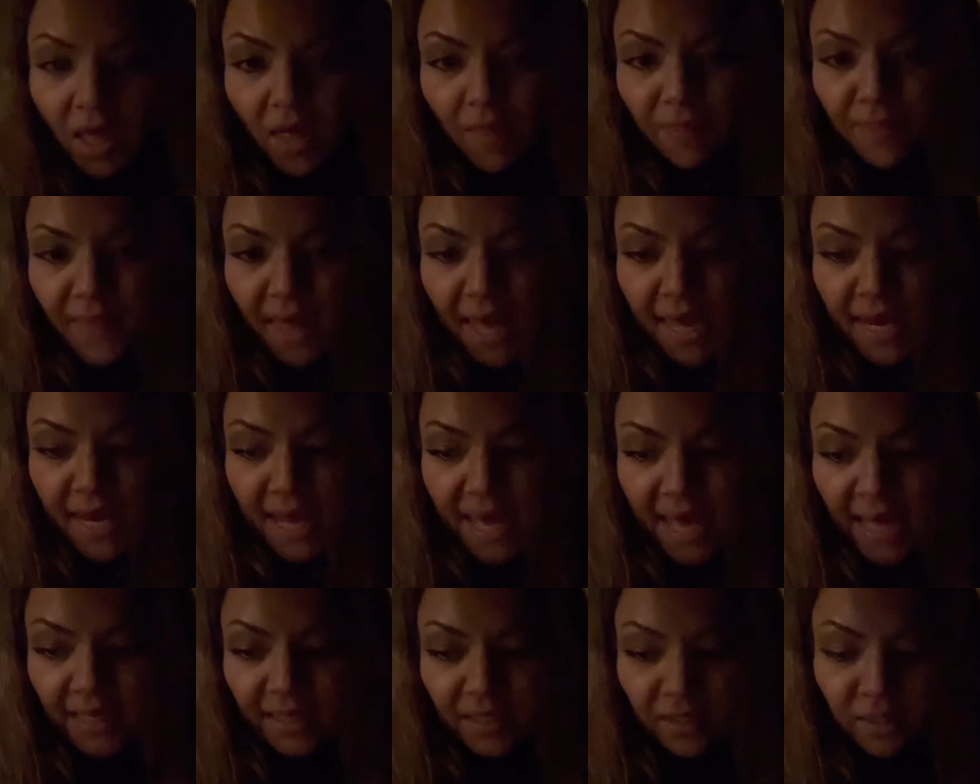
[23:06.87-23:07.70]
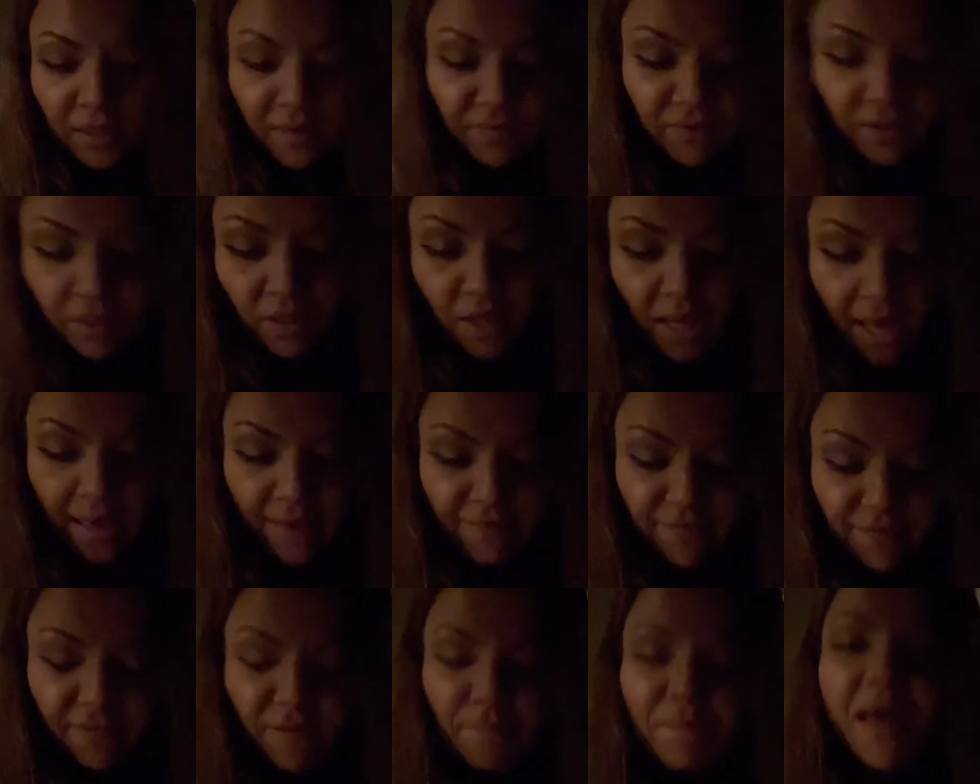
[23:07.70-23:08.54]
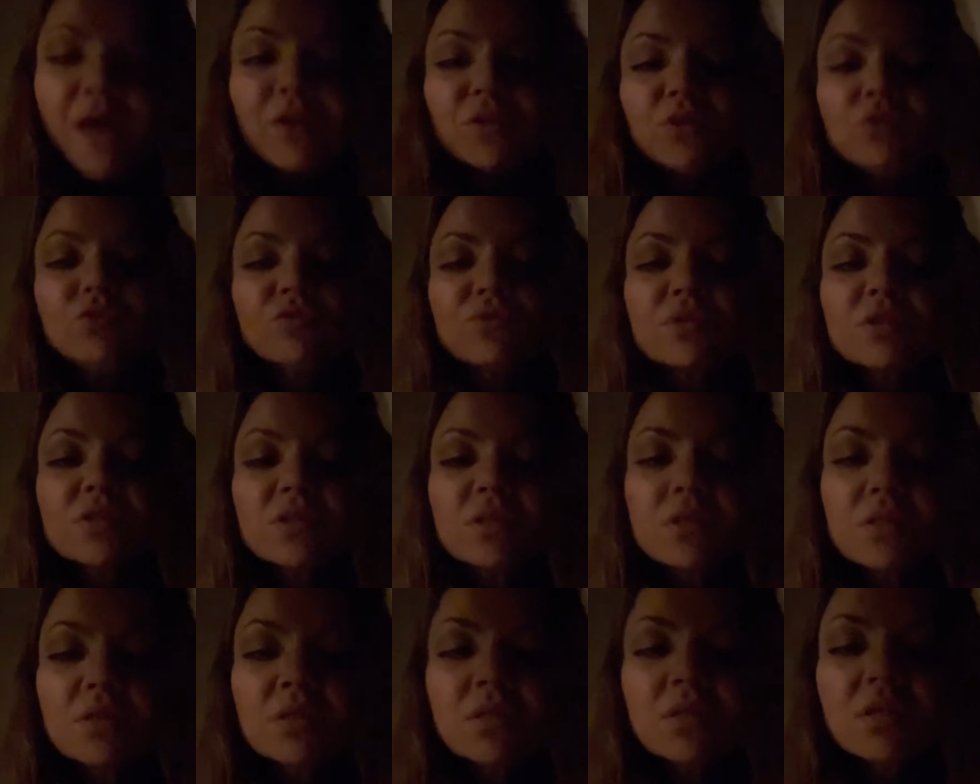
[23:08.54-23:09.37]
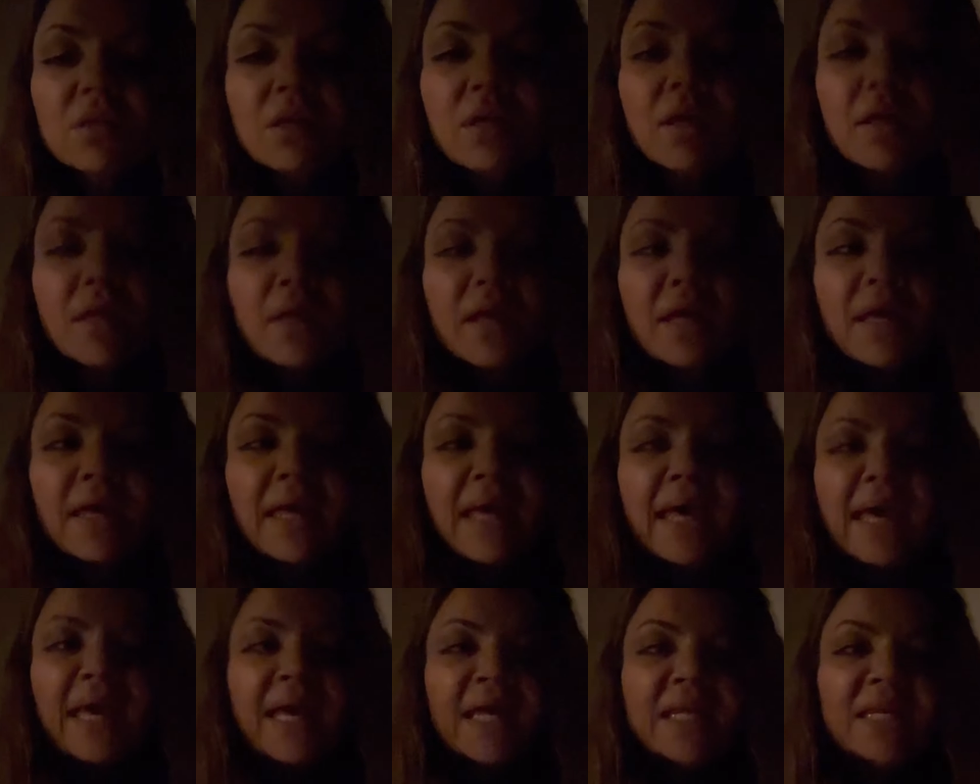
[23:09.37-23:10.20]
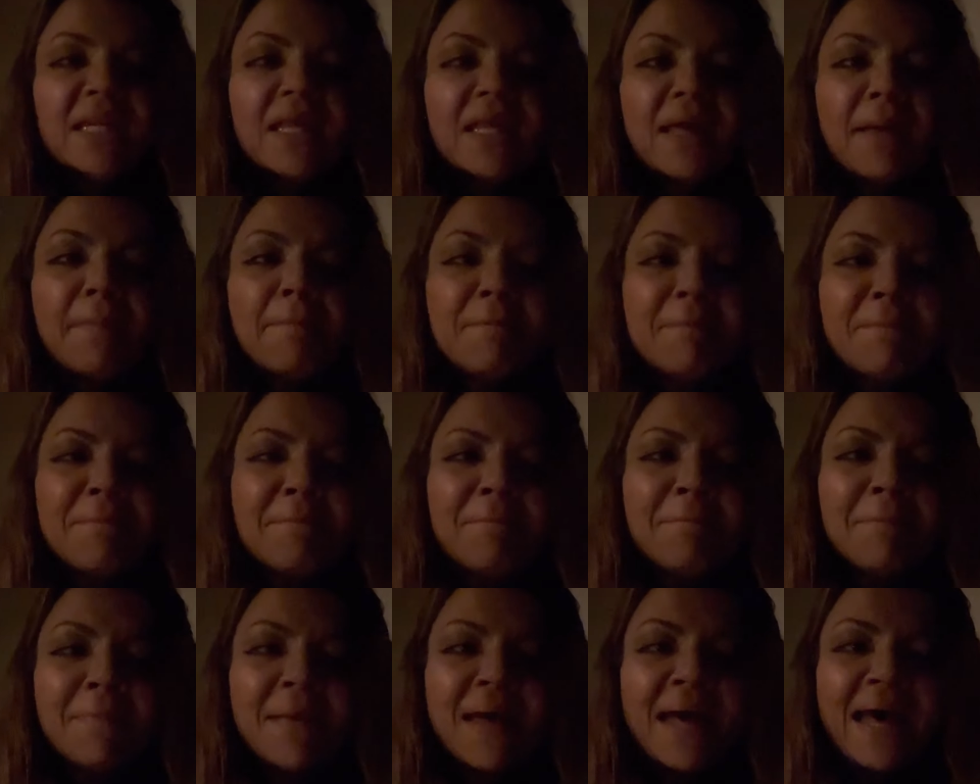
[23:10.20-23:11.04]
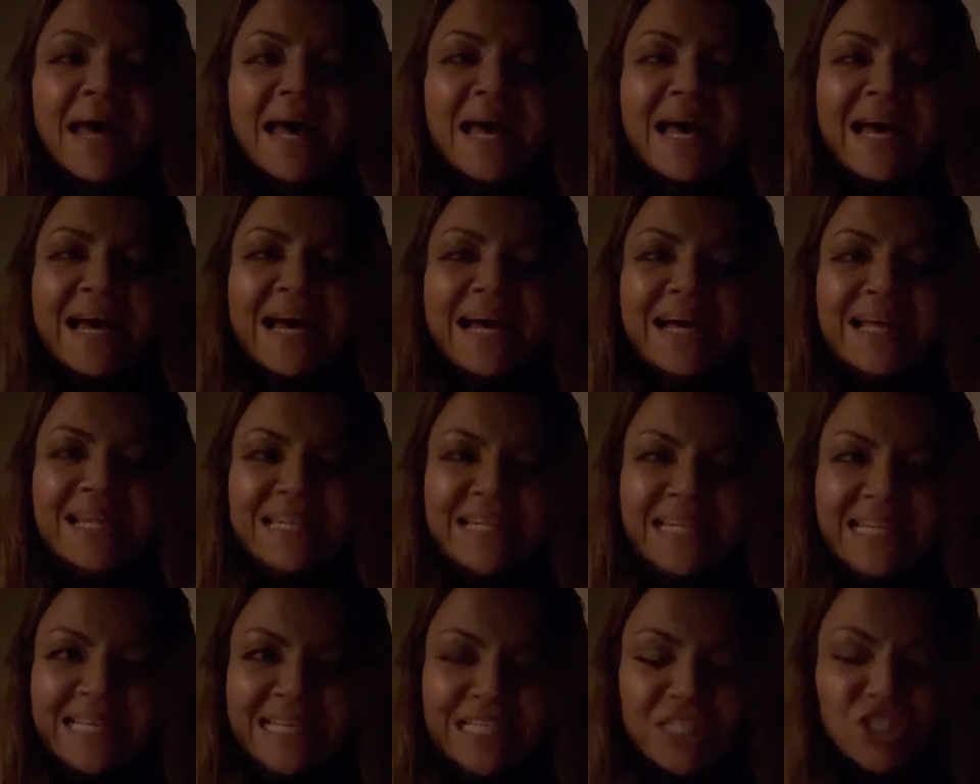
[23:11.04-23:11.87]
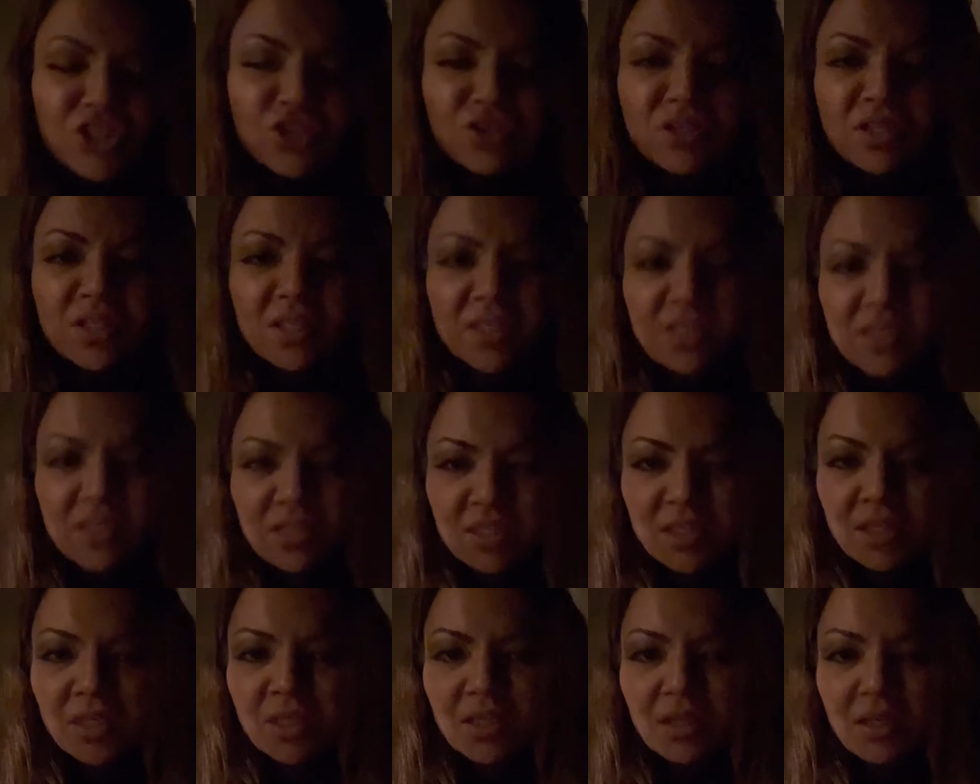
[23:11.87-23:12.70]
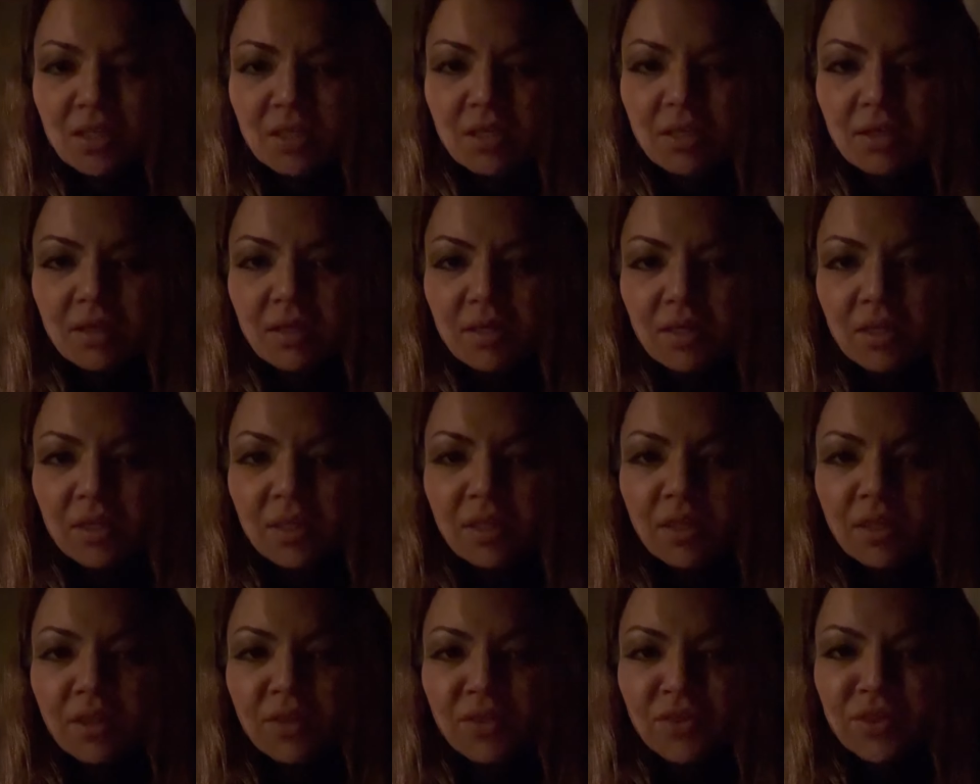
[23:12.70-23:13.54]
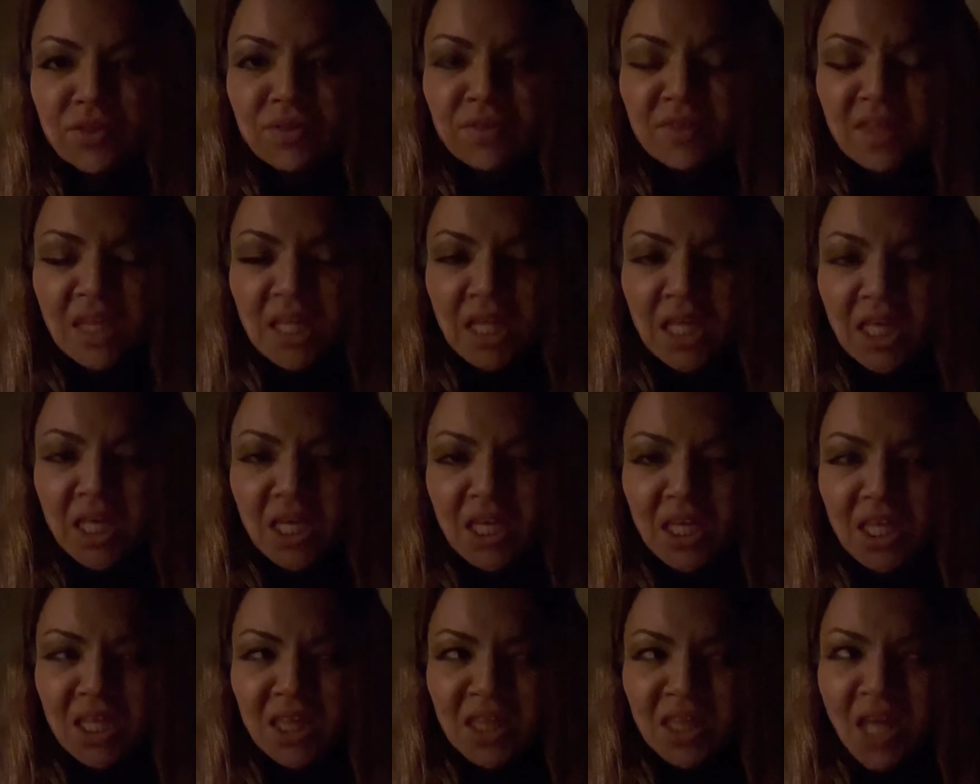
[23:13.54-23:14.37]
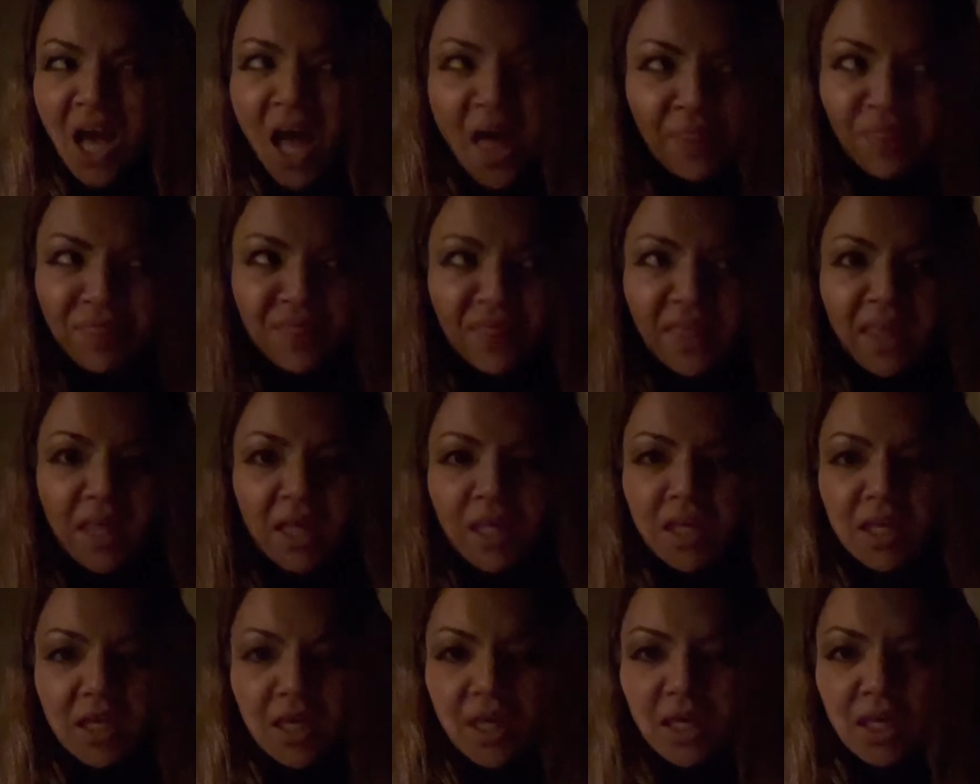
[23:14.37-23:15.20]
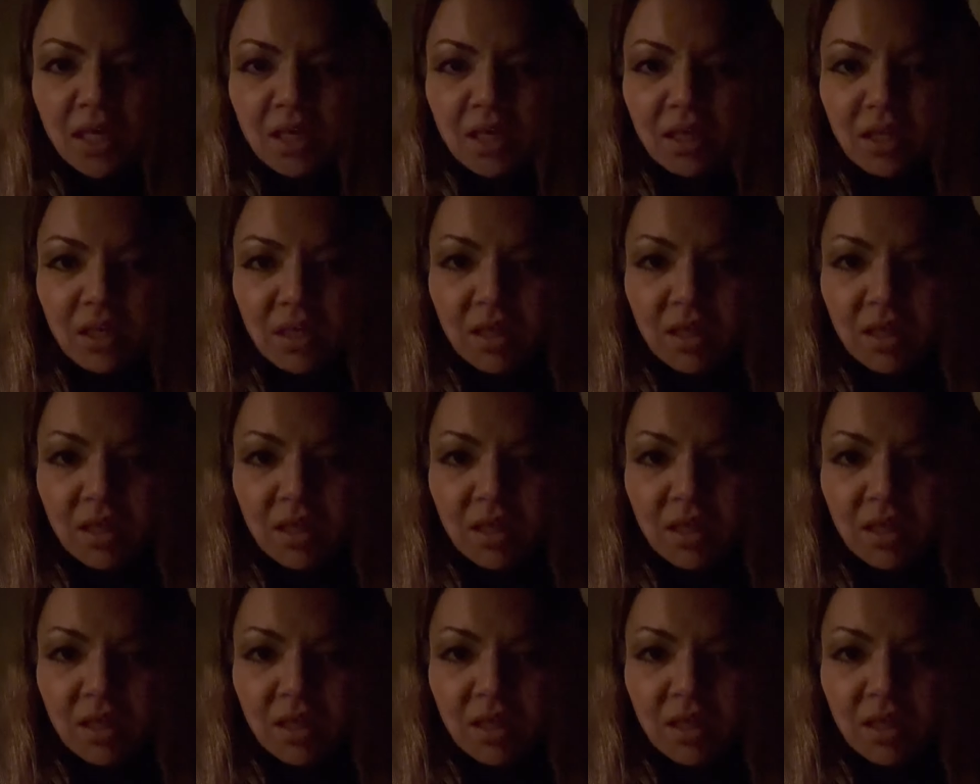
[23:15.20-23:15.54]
that has lived a life of malnutrition and malicious non-thinking.